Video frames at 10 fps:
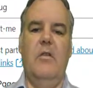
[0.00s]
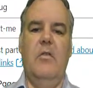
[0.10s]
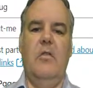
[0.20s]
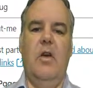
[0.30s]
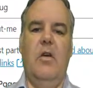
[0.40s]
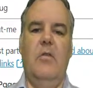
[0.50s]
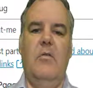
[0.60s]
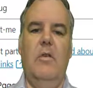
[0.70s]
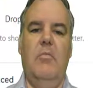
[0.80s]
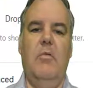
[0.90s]
So
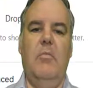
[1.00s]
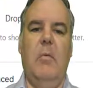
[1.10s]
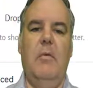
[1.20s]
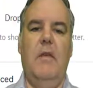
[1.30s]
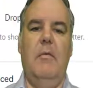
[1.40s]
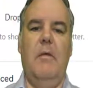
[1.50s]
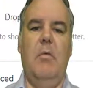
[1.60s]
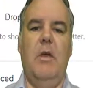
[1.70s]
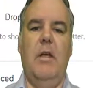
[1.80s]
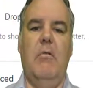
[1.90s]
you probably definitely
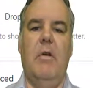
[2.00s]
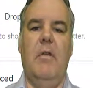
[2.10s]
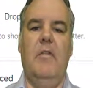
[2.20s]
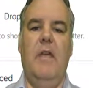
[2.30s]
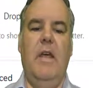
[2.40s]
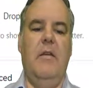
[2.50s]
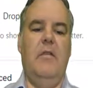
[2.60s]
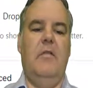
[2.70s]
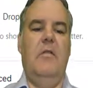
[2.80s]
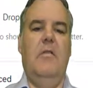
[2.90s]
want to get rid of this
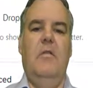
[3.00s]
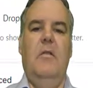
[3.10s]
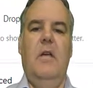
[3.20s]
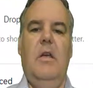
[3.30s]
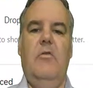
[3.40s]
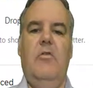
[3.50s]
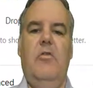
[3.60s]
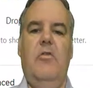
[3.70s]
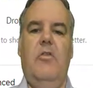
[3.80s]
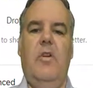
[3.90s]
text,
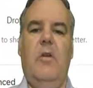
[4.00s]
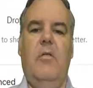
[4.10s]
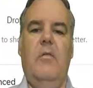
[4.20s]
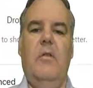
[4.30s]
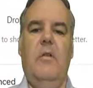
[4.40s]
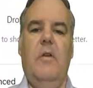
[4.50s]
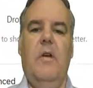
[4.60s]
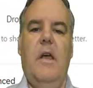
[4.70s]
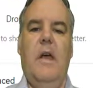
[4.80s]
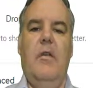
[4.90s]
introduce yourself,
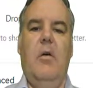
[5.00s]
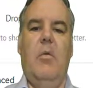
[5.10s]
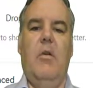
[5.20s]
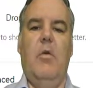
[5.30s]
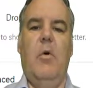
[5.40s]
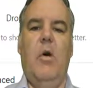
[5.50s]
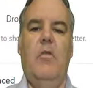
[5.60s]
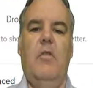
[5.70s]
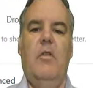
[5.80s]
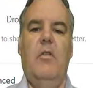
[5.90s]
and you don't want the
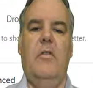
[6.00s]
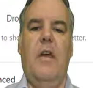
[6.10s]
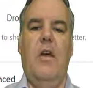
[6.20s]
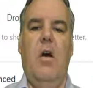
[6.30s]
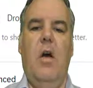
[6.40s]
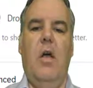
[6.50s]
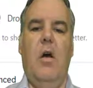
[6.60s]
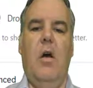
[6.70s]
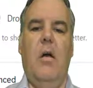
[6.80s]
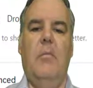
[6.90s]
quotes, and you can say, hi,
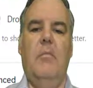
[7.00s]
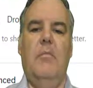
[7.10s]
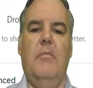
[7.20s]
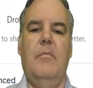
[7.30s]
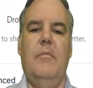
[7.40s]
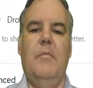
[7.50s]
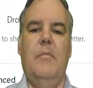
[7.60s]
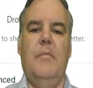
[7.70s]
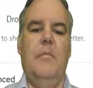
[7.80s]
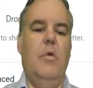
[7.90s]
I'm
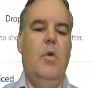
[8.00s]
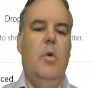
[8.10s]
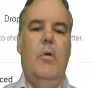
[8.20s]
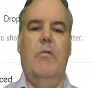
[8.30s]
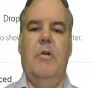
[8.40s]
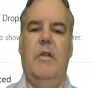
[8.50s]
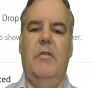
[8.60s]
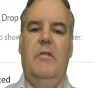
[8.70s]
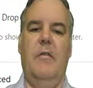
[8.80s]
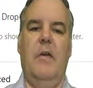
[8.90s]
whoever it
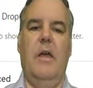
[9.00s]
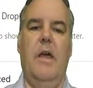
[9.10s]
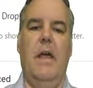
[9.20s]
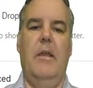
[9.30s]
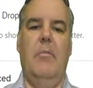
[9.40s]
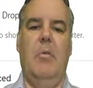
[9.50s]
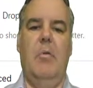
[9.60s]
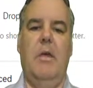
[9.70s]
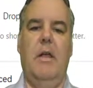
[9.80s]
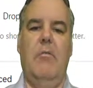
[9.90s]
is, okay? And you probably
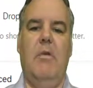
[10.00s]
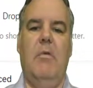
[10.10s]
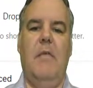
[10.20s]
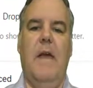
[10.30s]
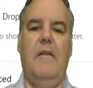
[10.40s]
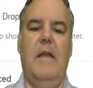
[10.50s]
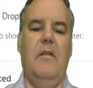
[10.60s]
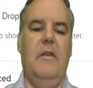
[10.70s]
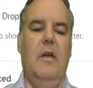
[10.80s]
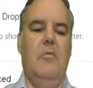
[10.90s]
want to get rid of that text here.